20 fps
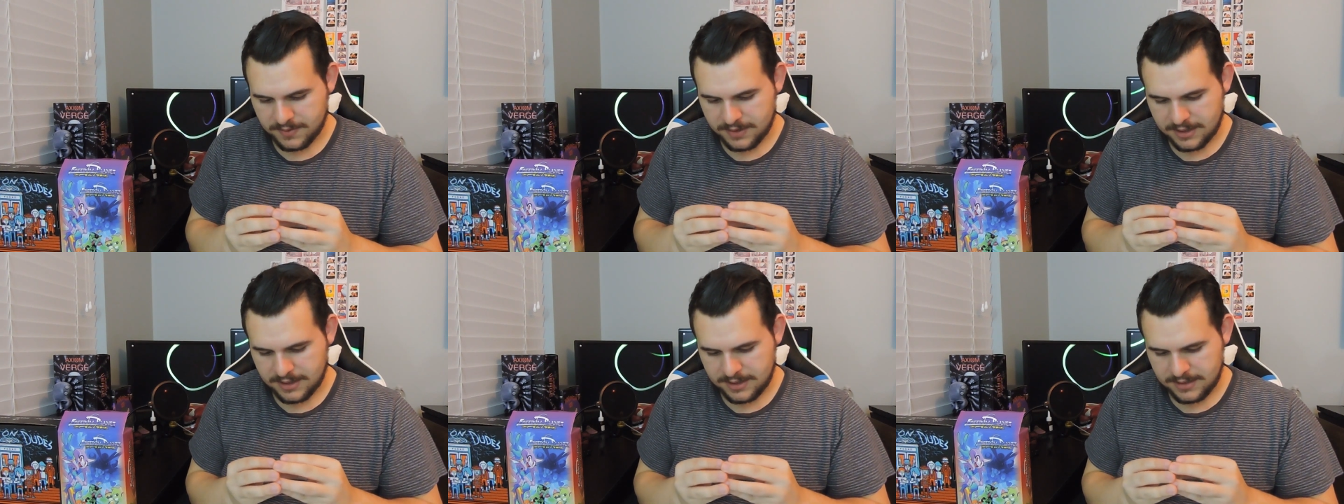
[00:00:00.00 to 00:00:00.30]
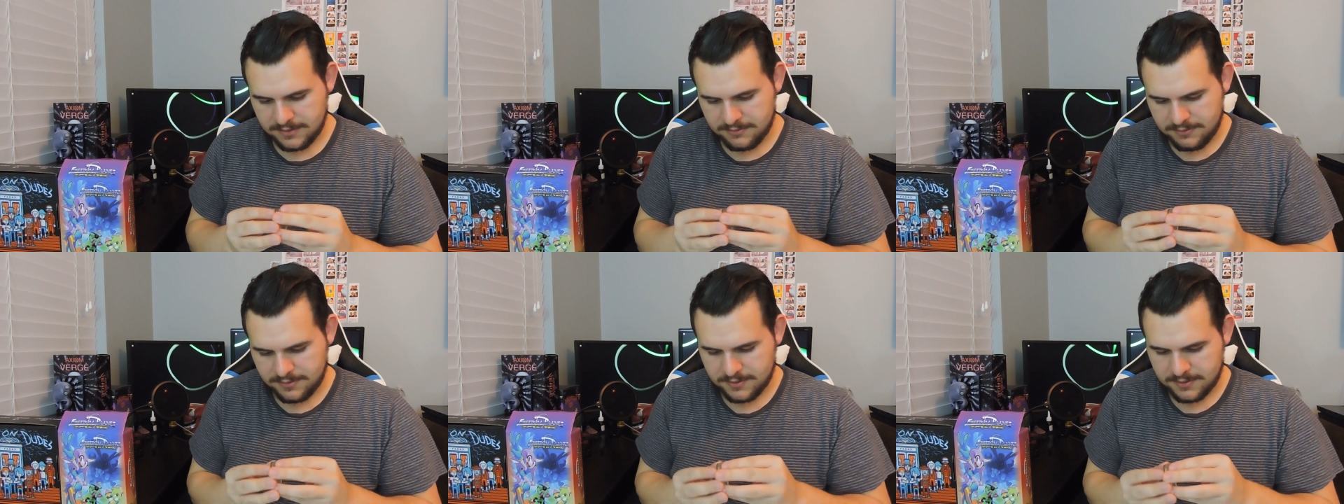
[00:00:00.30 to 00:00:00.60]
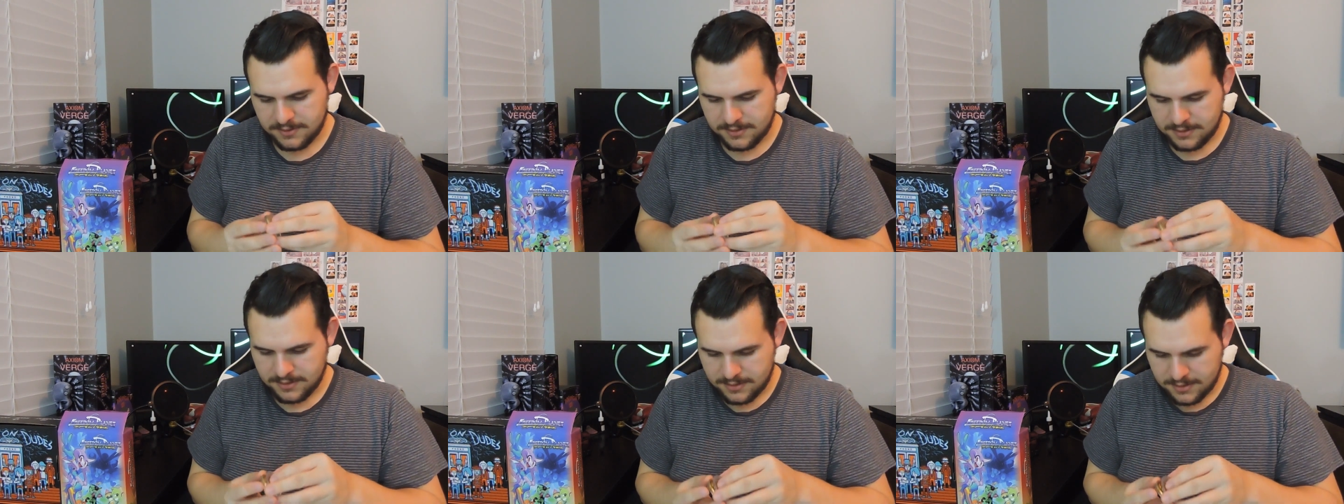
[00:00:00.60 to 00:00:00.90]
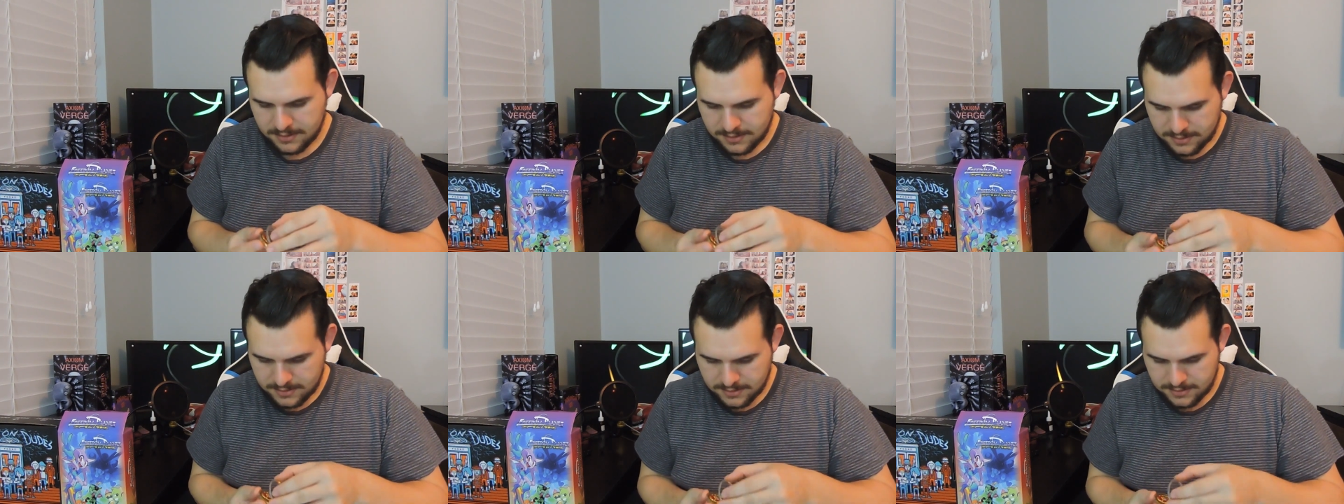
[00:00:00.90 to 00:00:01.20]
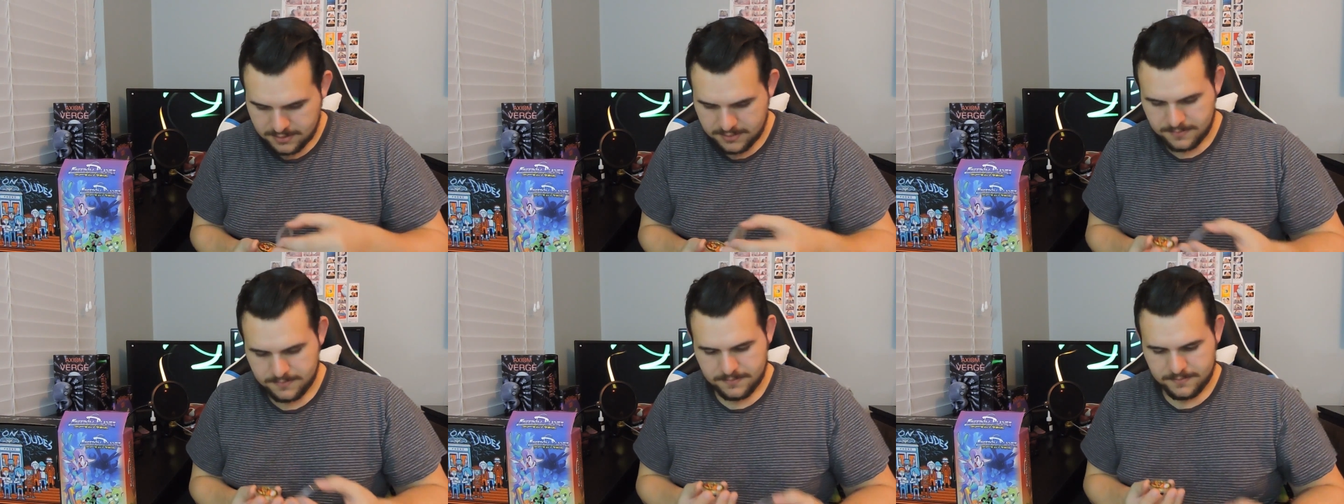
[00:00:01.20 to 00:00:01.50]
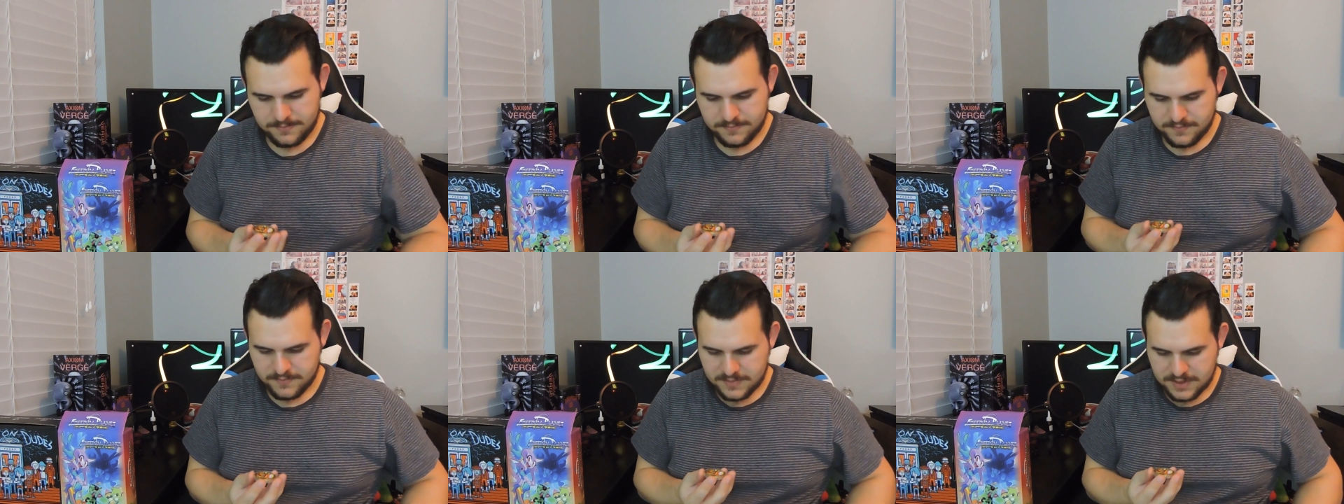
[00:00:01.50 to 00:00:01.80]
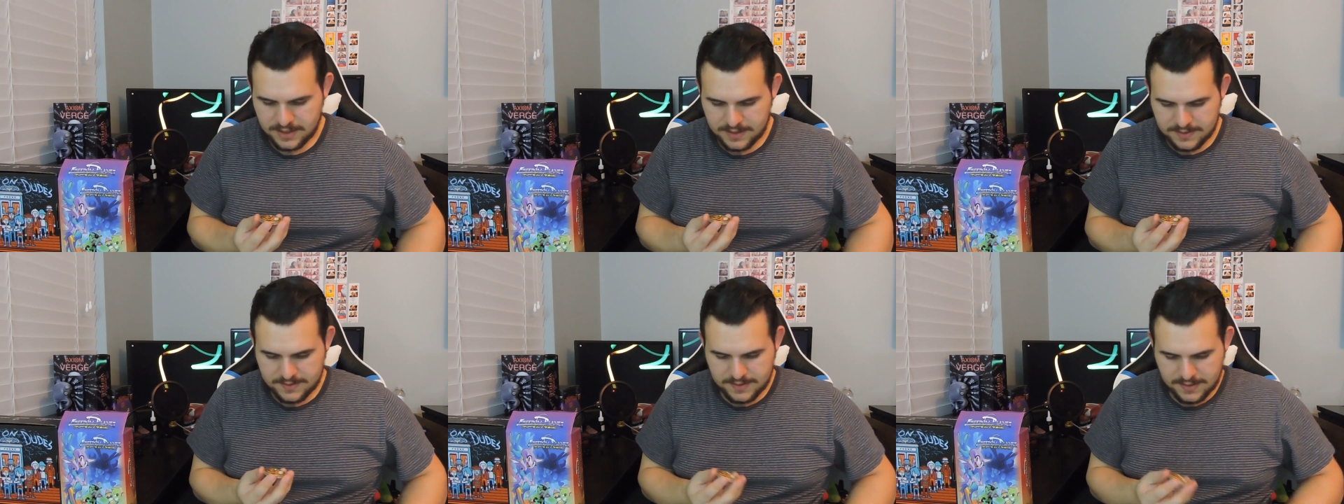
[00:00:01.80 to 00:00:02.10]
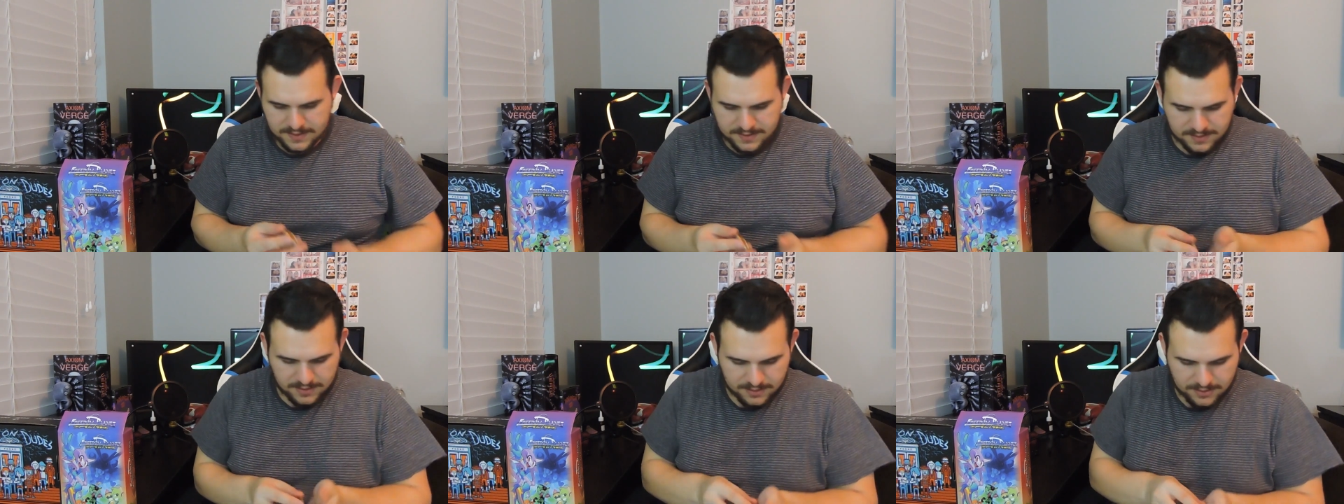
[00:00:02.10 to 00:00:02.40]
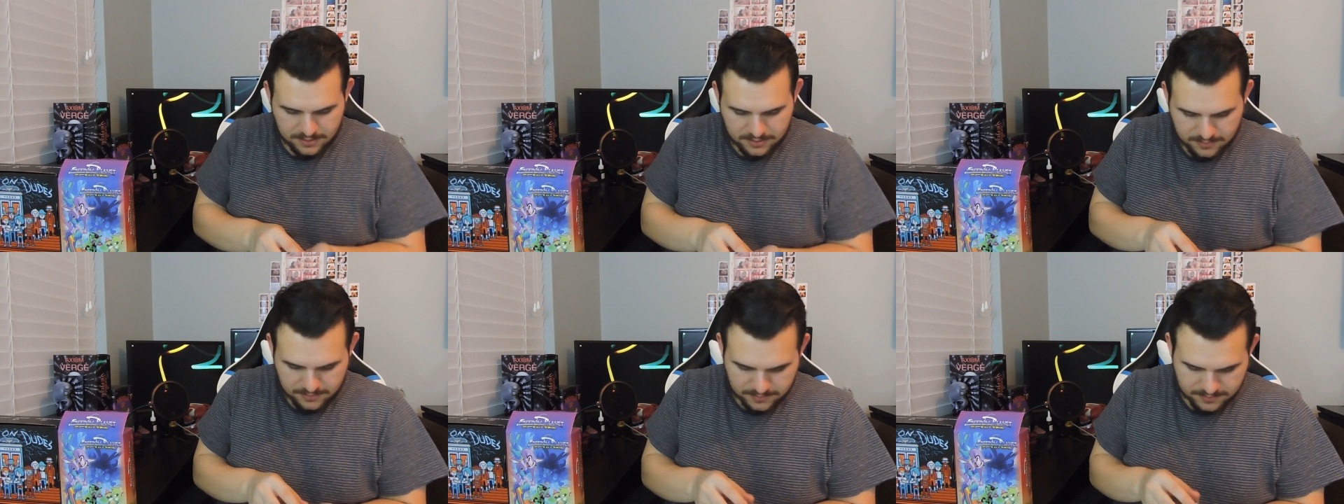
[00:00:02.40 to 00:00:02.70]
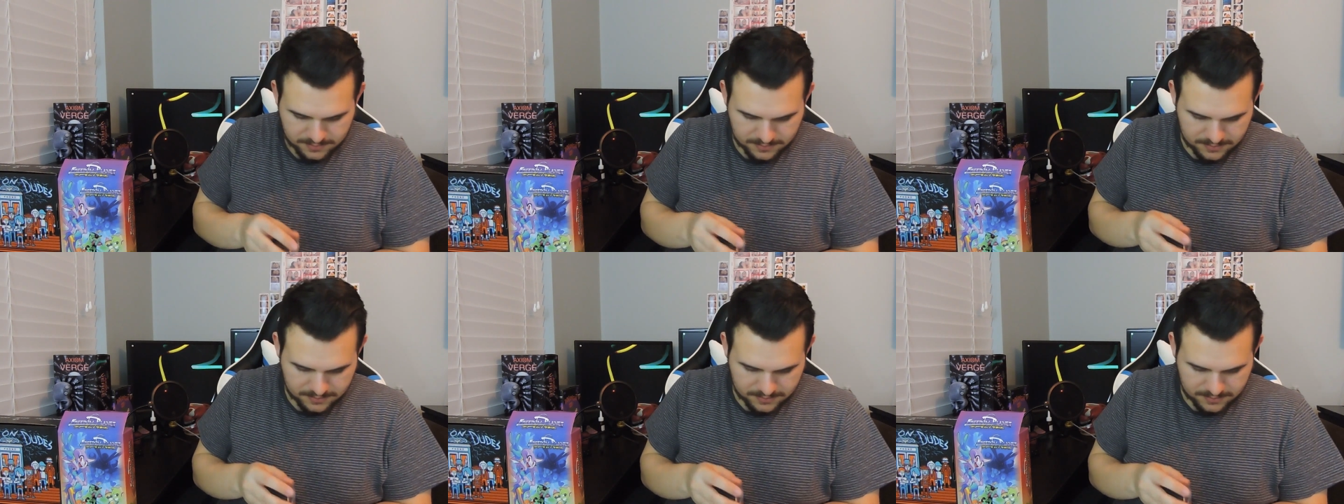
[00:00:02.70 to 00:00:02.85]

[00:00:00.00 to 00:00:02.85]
5? Is this a little...